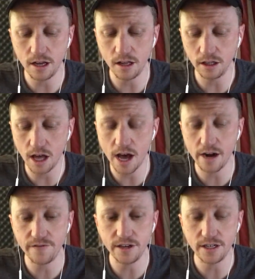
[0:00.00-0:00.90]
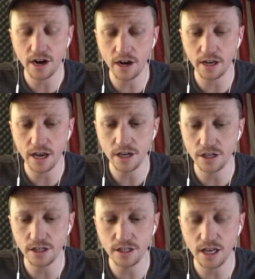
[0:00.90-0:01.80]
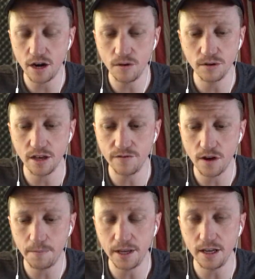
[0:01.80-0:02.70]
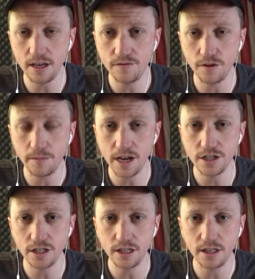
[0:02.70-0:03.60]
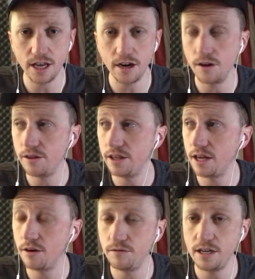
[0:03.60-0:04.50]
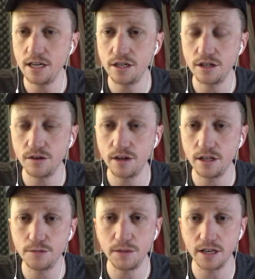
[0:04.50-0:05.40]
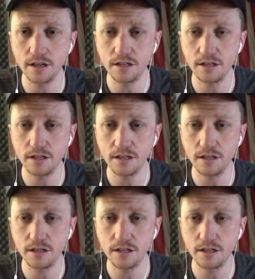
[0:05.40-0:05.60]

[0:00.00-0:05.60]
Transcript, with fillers: a lot of interrogations, they don't give up any information that they don't, that they don't need to. And it's, be,